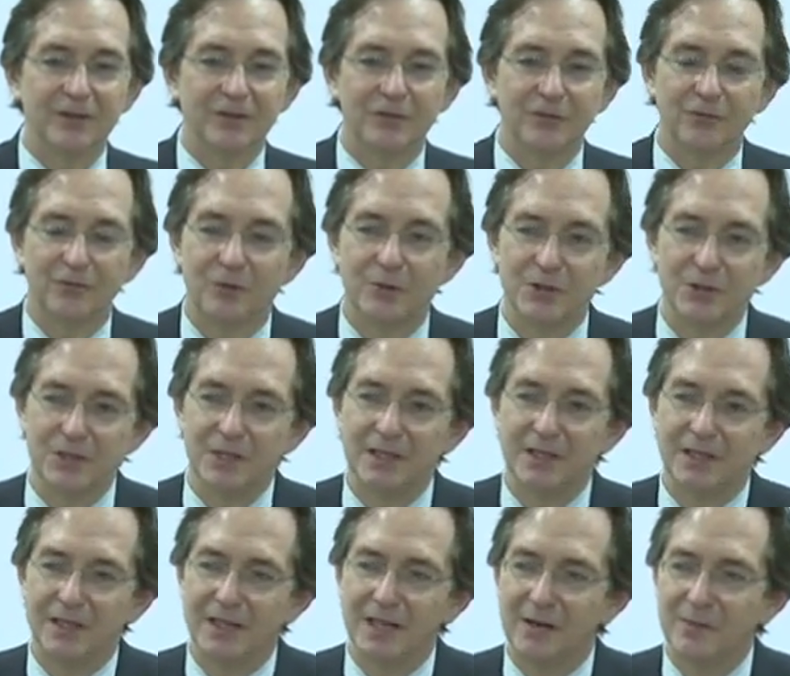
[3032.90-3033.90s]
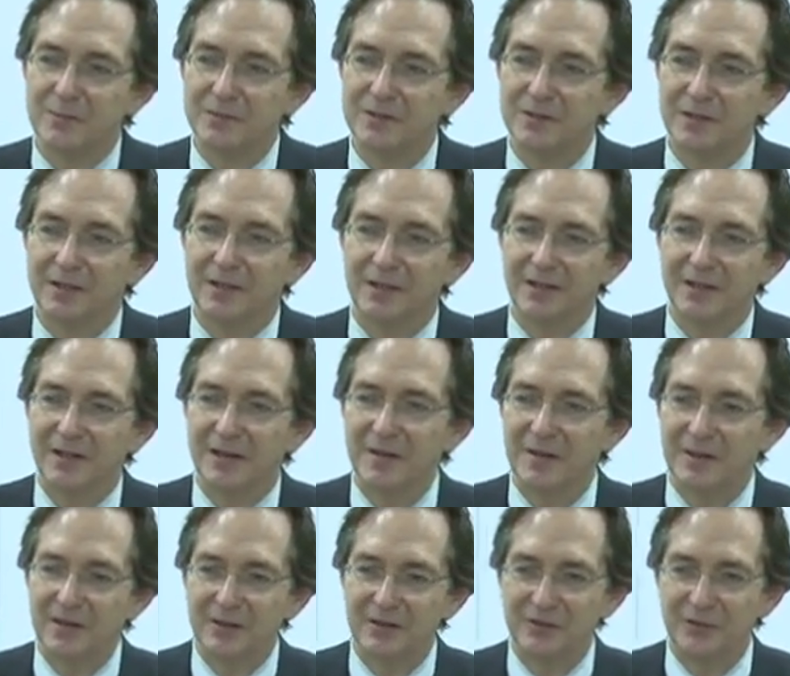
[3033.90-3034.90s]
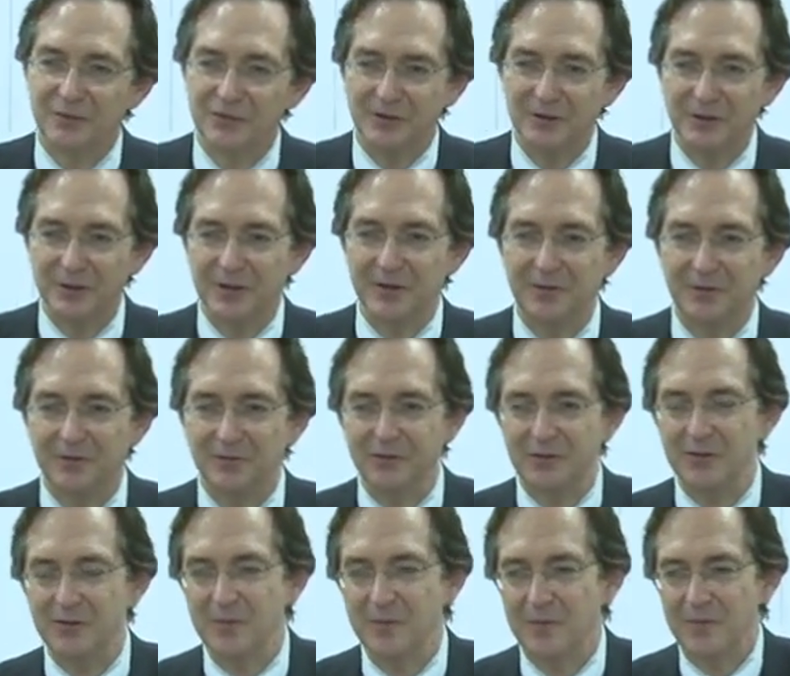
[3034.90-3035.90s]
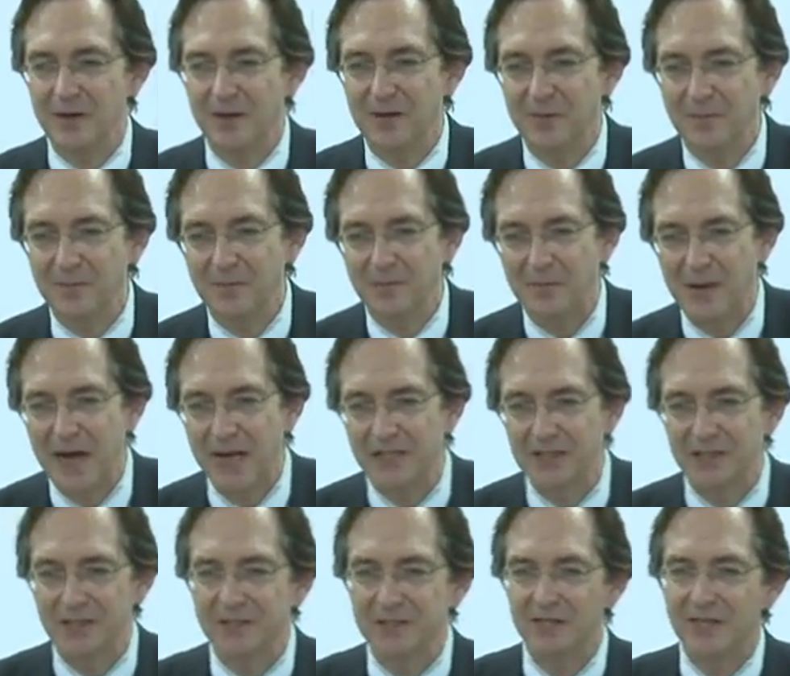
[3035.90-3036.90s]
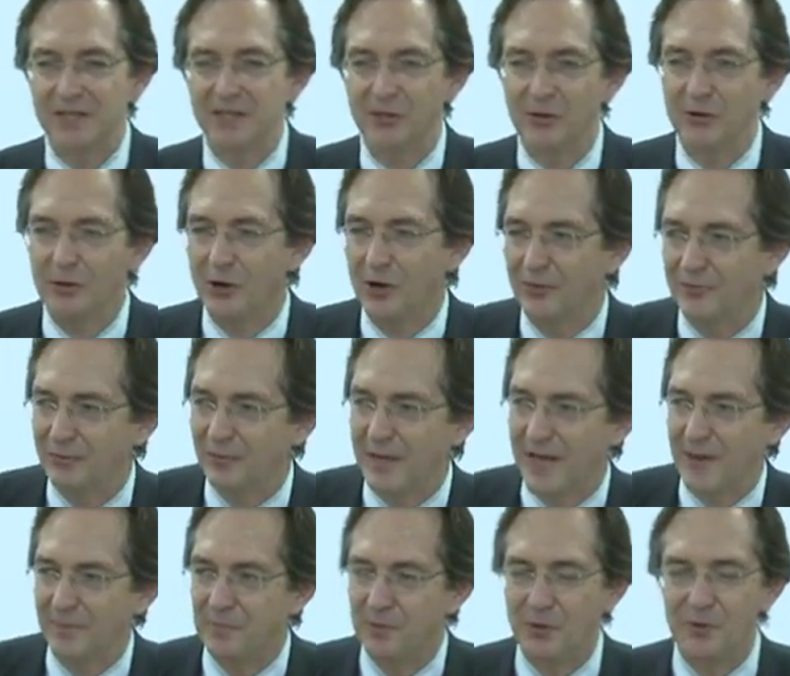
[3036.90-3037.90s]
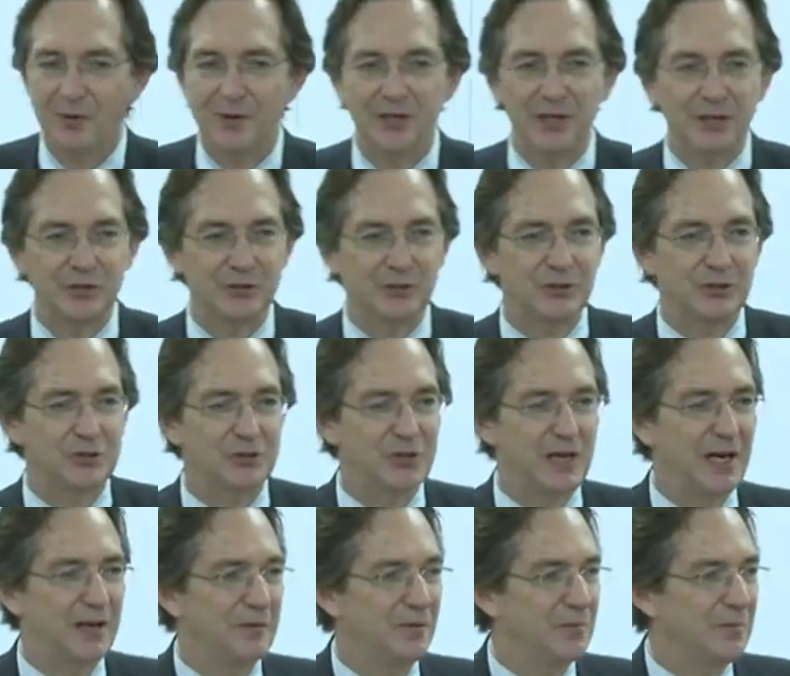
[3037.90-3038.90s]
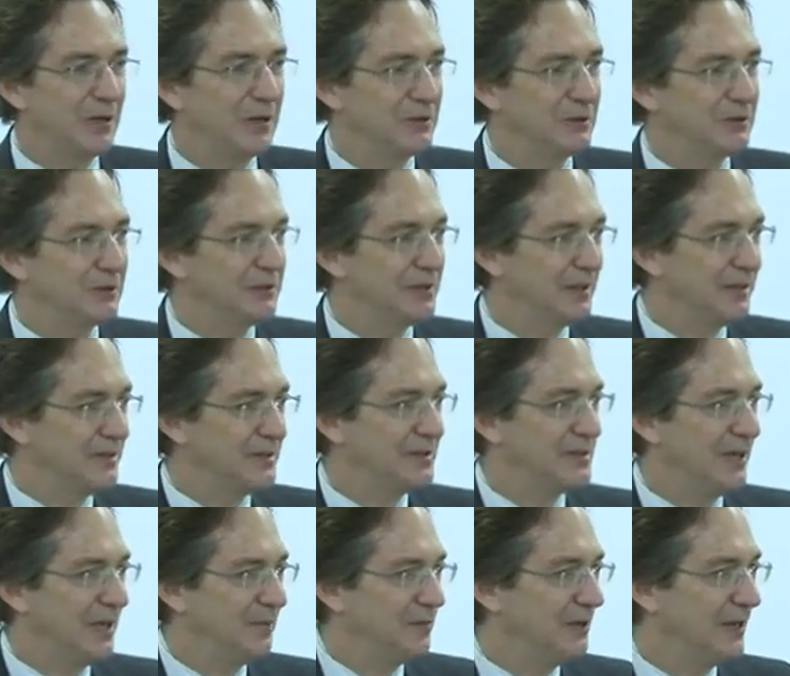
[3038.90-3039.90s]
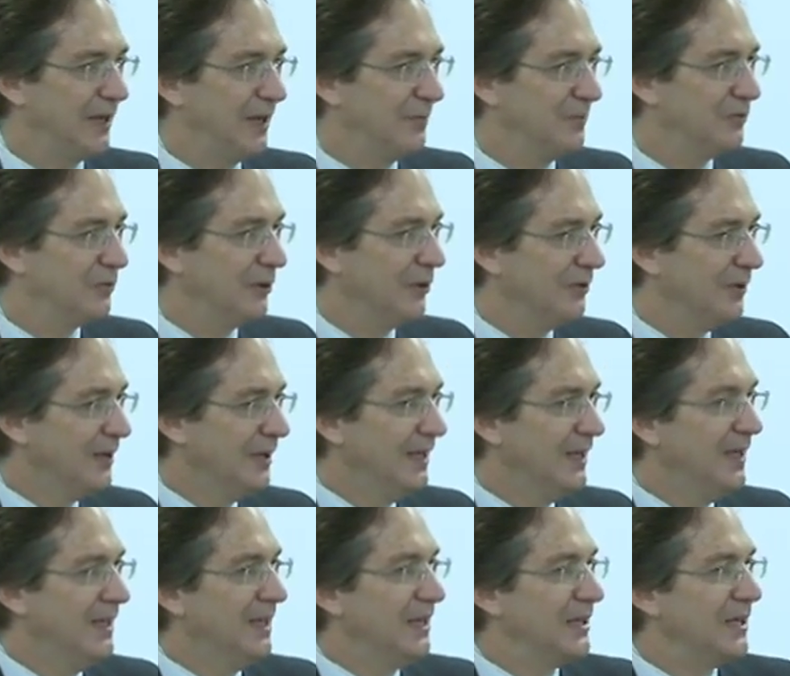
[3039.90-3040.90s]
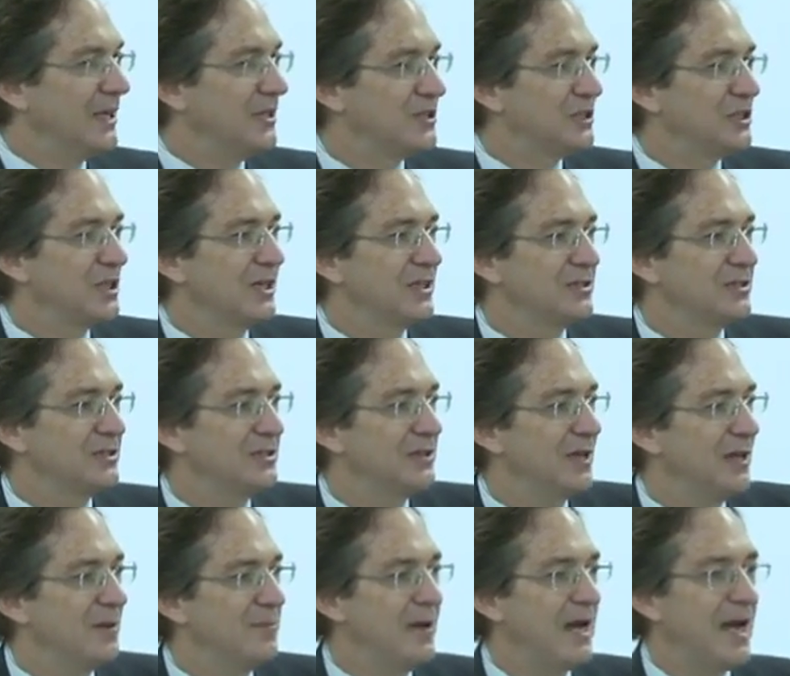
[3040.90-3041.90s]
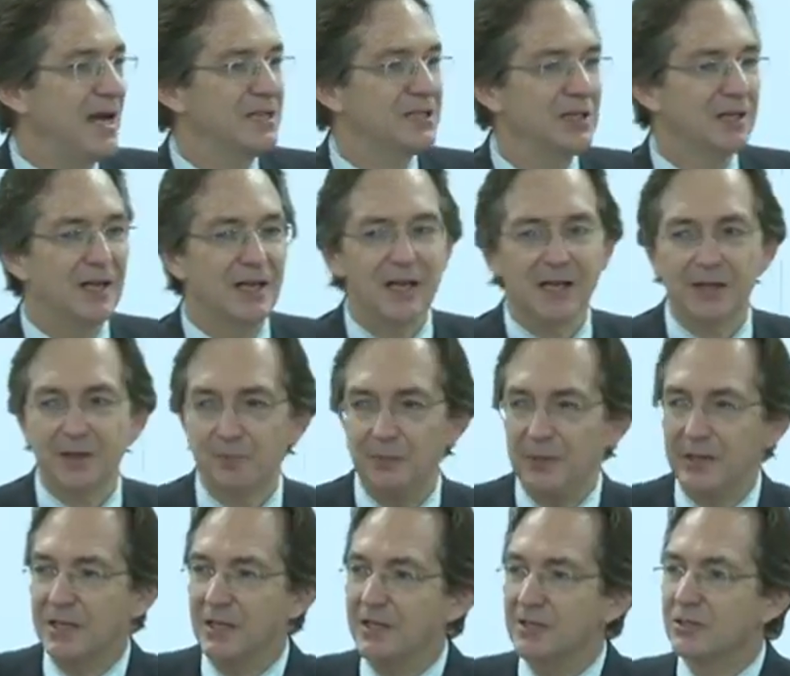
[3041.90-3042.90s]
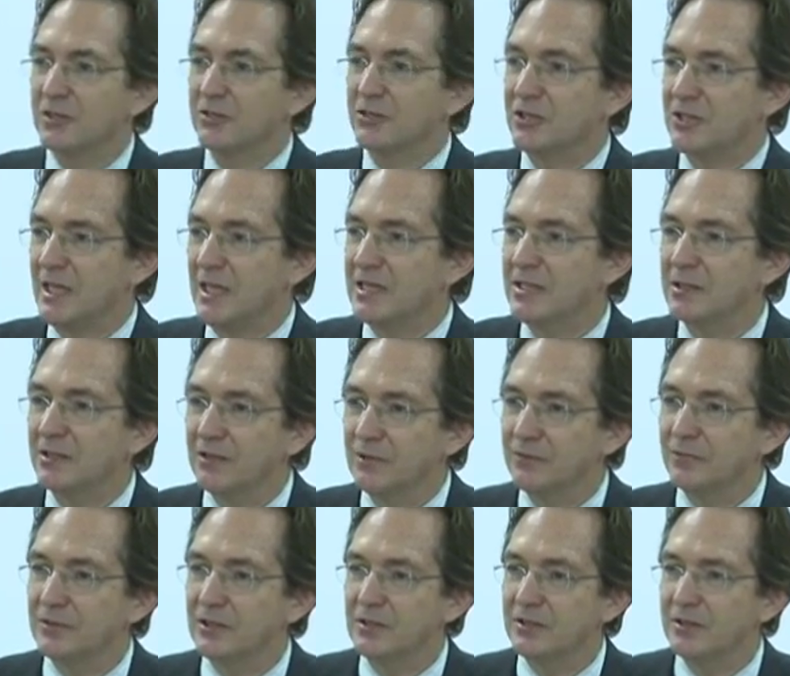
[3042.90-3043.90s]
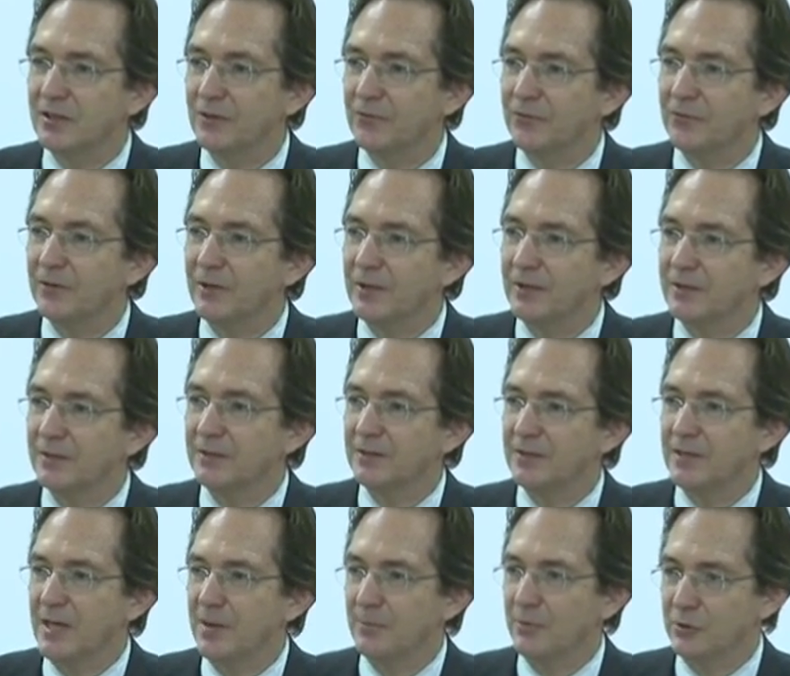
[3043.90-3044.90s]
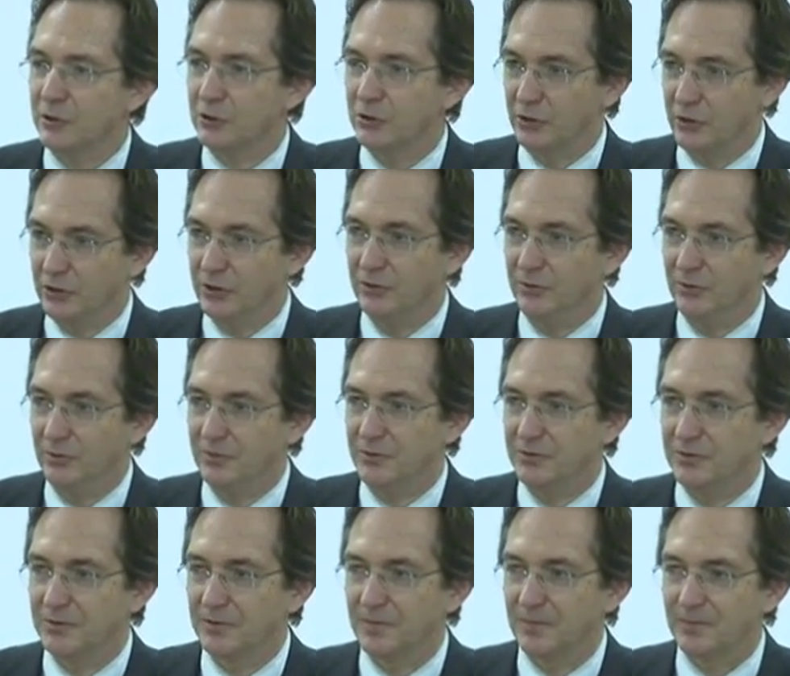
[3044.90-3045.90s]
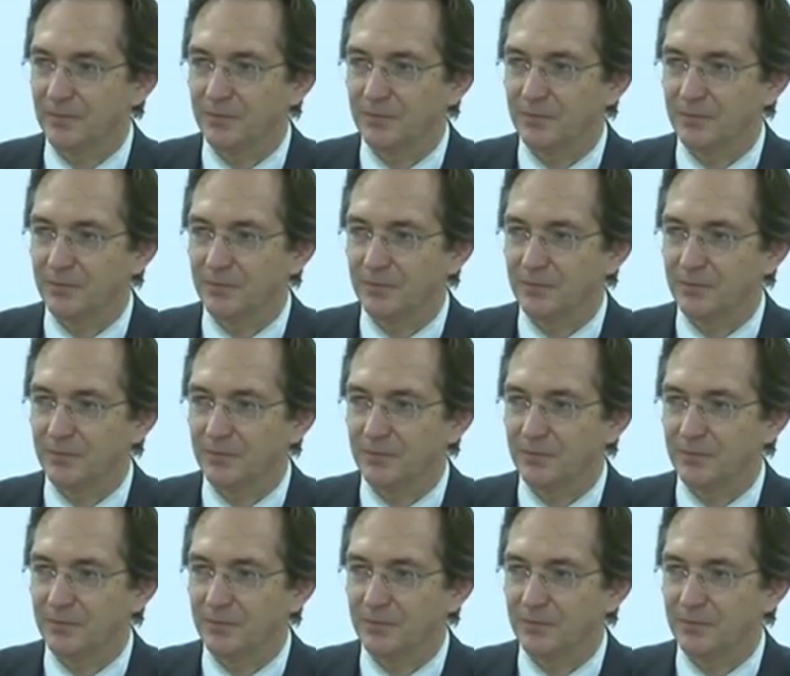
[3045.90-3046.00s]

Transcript: diversity comes in on this. If you, if you imagine this, they don't all flap their wings or contract their muscles at the same time. So let's just imagine, because they're sensitive to different temperature cues,